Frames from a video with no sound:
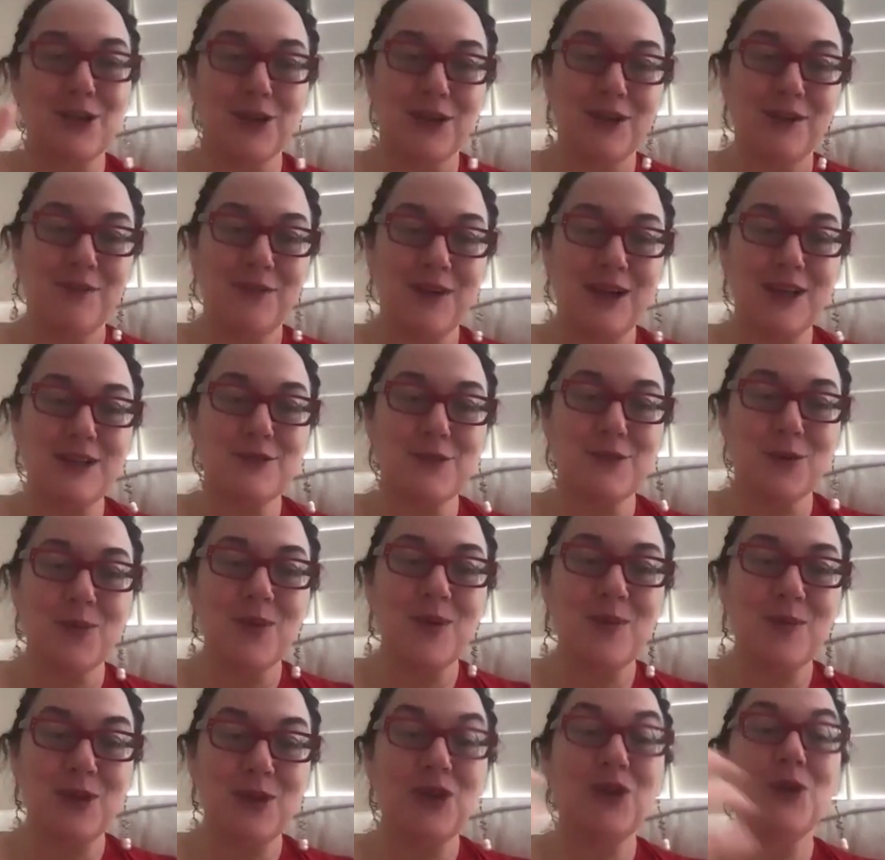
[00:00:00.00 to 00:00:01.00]
good advice for
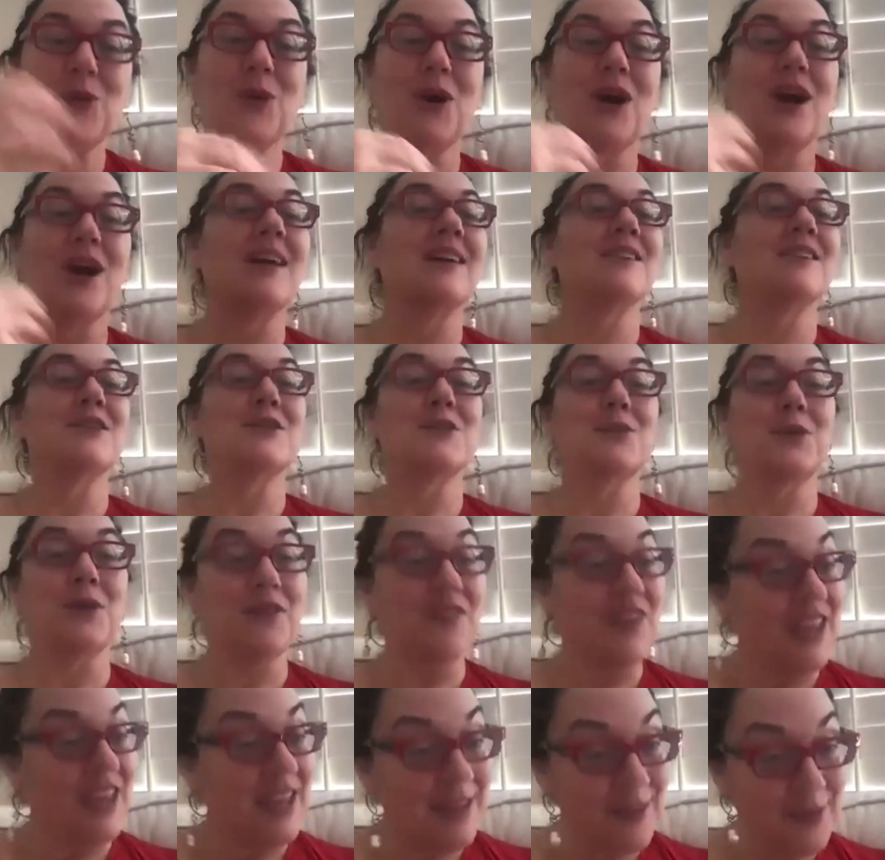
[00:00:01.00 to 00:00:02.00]
women who are sort
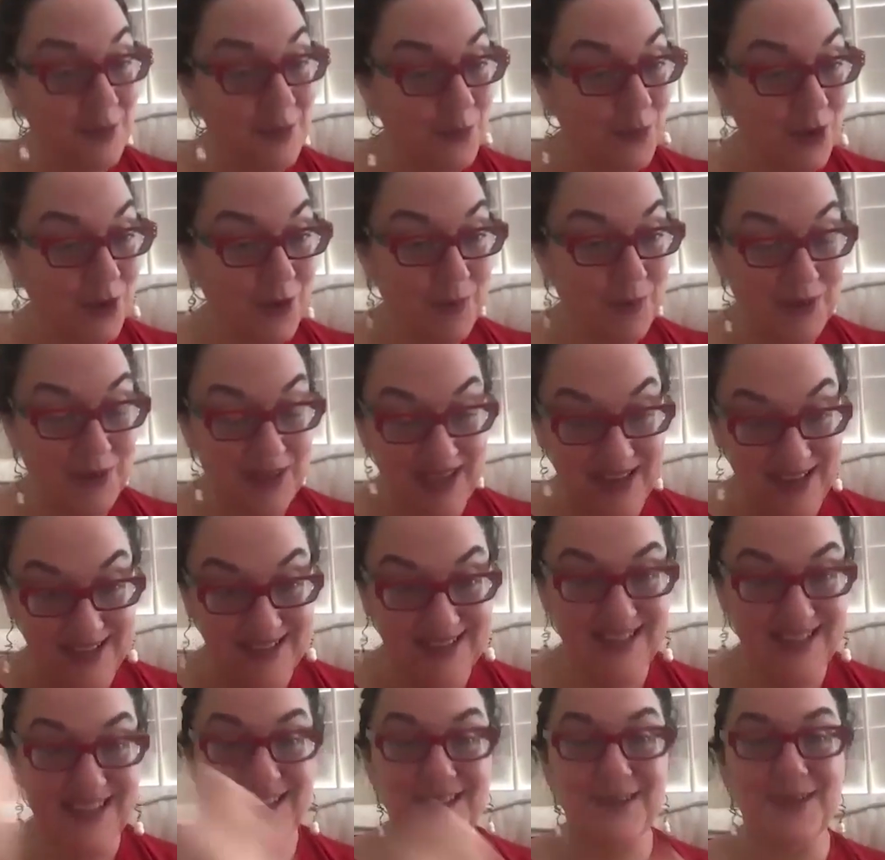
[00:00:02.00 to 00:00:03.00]
of in the
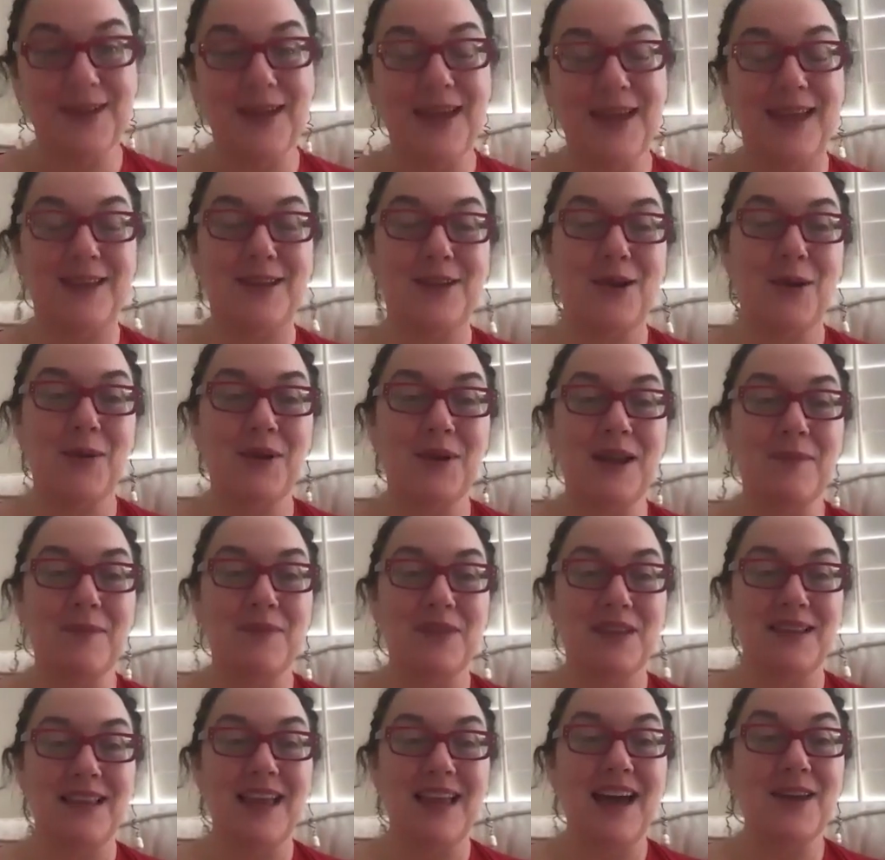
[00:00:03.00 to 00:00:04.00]
workplace and going up
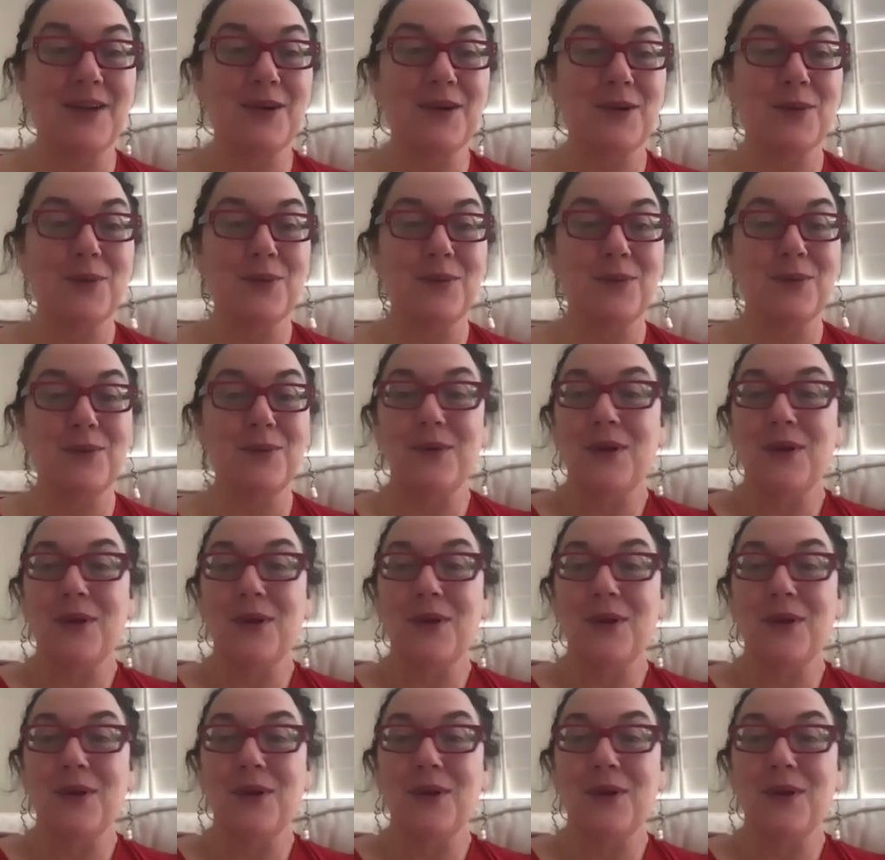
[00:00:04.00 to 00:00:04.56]
the ladder.